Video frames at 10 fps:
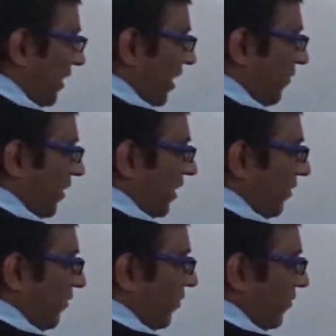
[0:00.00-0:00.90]
It
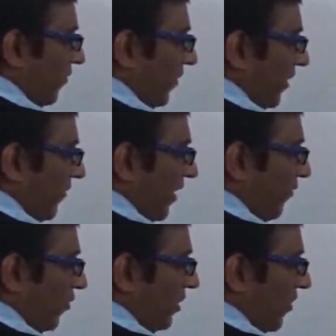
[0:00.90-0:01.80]
becomes divide
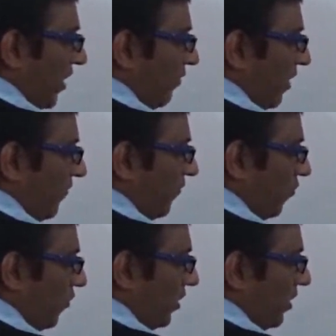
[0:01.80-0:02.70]
both the side by
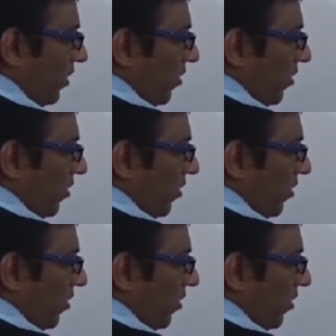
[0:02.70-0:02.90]
4.